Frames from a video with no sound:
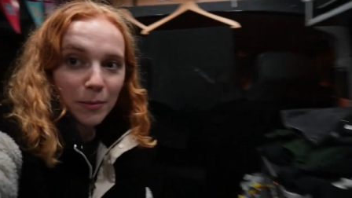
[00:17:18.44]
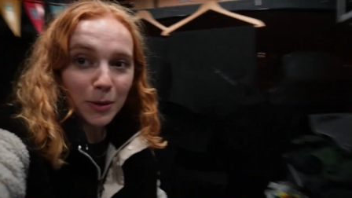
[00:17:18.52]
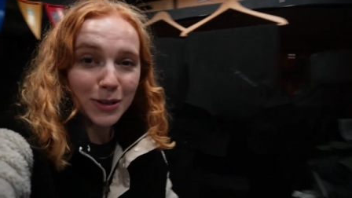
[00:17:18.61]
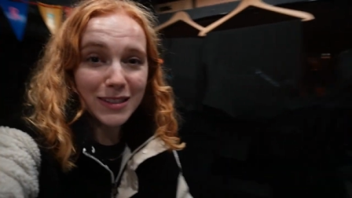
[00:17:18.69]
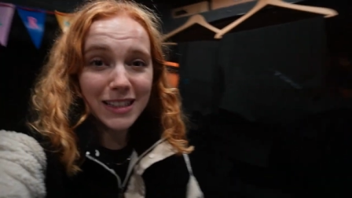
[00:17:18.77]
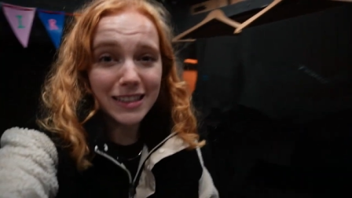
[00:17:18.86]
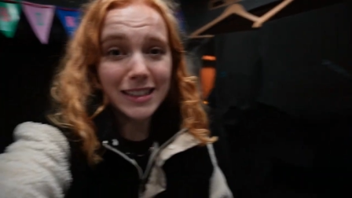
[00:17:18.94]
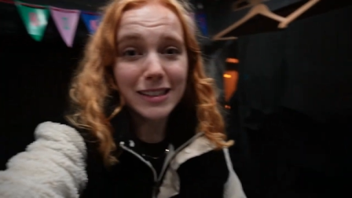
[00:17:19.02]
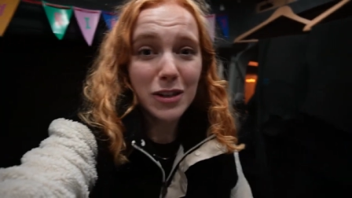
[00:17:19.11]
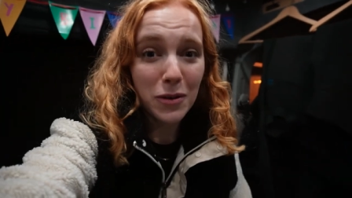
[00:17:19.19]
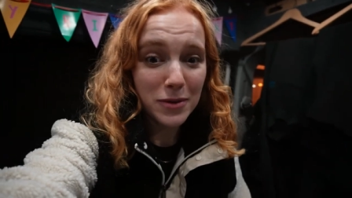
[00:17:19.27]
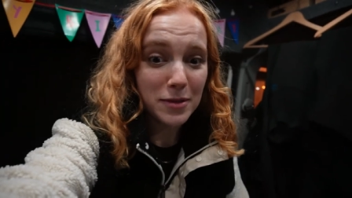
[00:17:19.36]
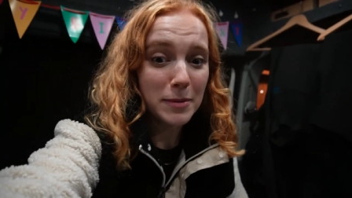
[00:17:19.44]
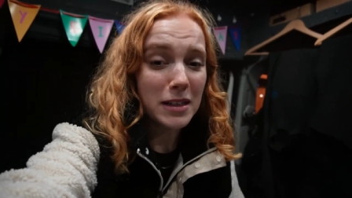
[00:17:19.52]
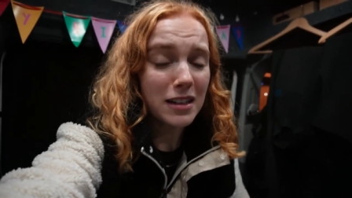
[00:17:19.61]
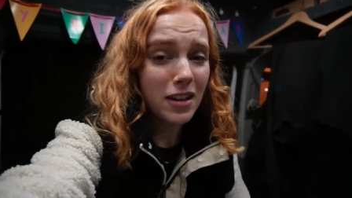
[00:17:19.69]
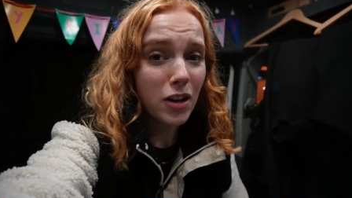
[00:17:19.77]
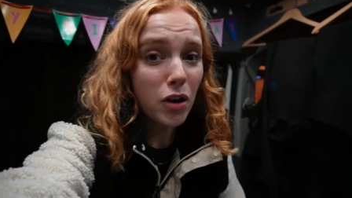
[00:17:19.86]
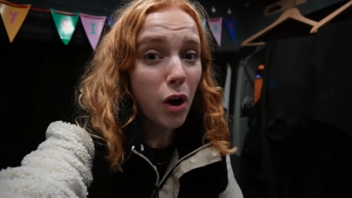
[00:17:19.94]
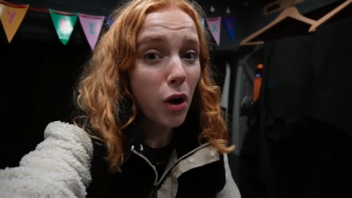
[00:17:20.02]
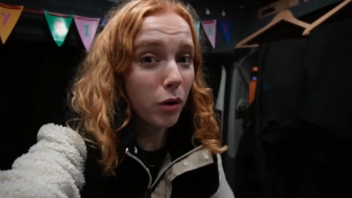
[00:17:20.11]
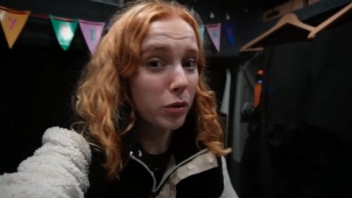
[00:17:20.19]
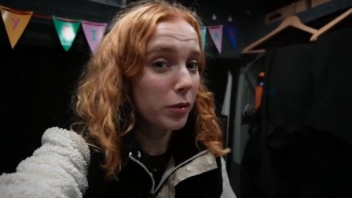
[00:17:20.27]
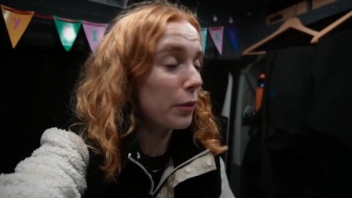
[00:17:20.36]
because it is going to be
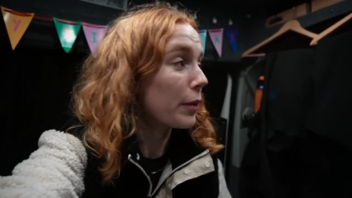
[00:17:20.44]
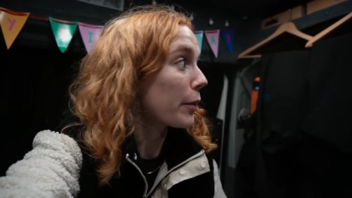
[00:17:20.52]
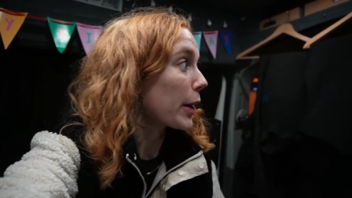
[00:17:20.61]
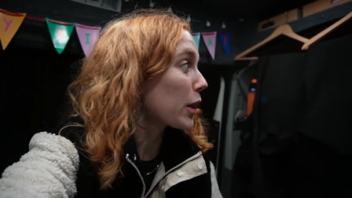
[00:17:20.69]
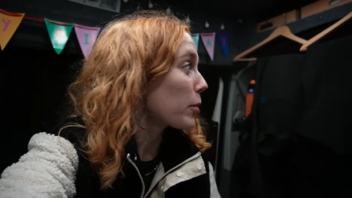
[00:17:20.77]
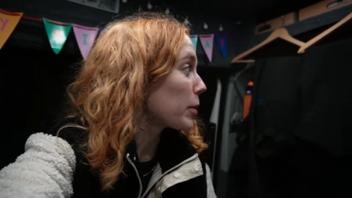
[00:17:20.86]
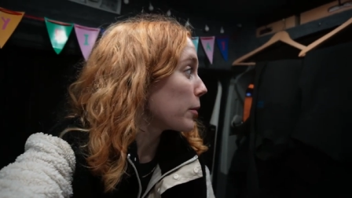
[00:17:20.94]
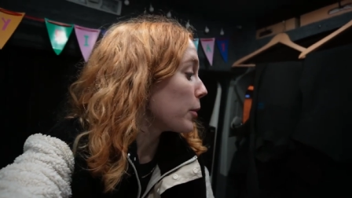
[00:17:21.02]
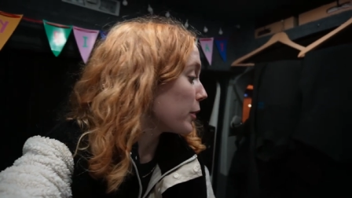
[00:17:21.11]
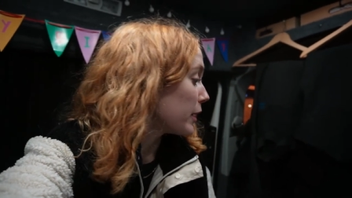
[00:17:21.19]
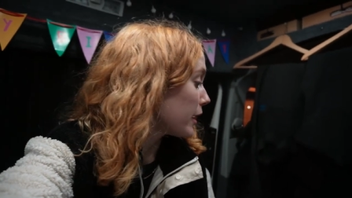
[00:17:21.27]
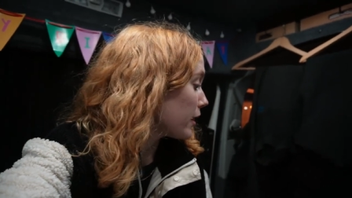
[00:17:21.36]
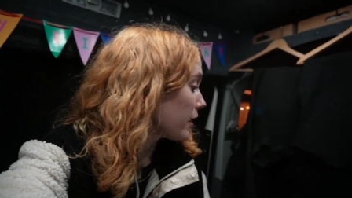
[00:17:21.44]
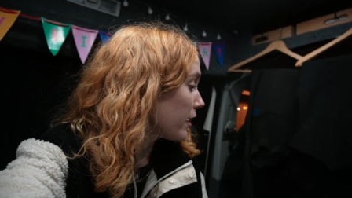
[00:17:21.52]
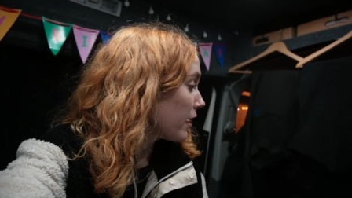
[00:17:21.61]
cold when we wake up in the morning.